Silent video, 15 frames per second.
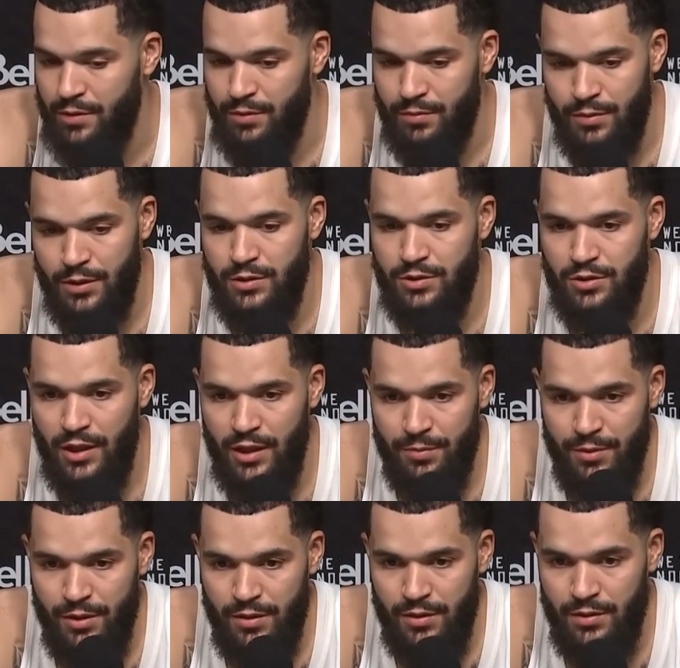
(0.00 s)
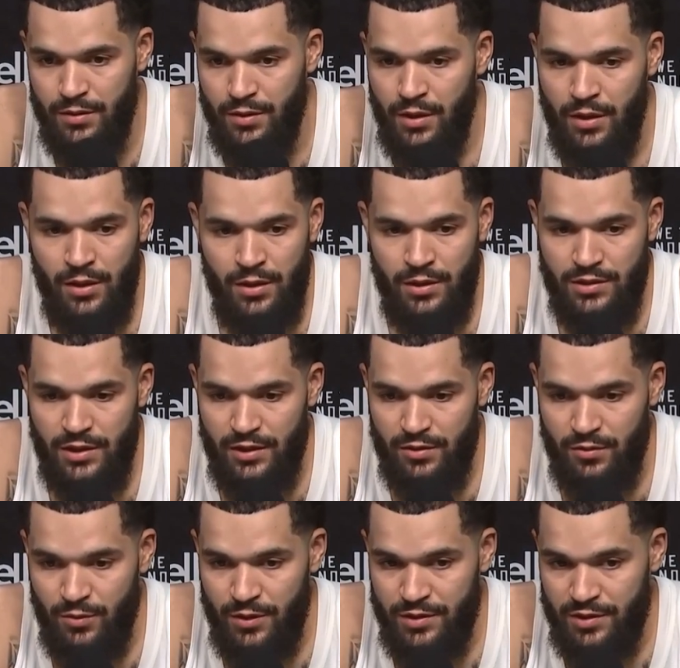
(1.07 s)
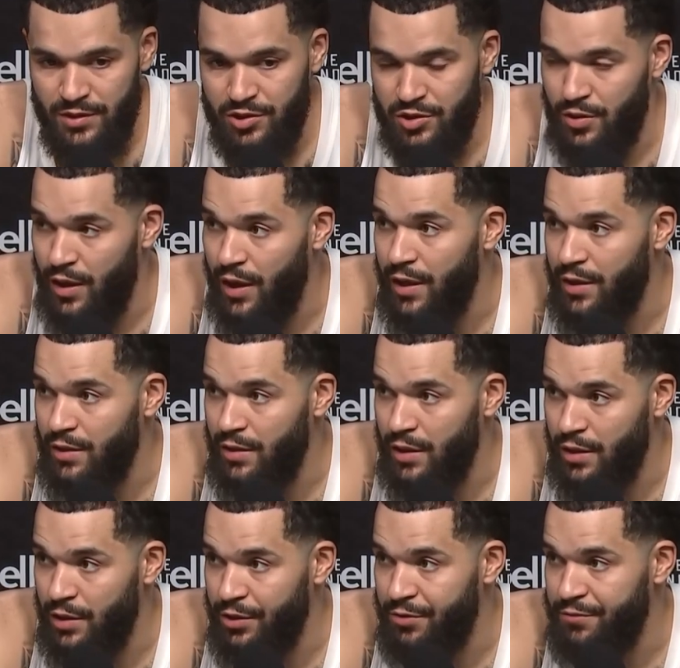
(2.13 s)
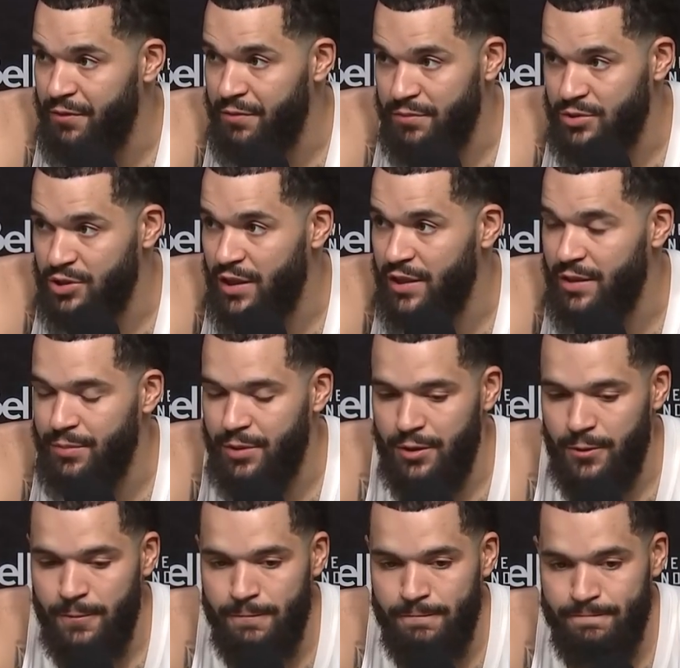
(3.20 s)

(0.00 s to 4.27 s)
But you got to be able to take the wins in stride and learn from them and try to get better.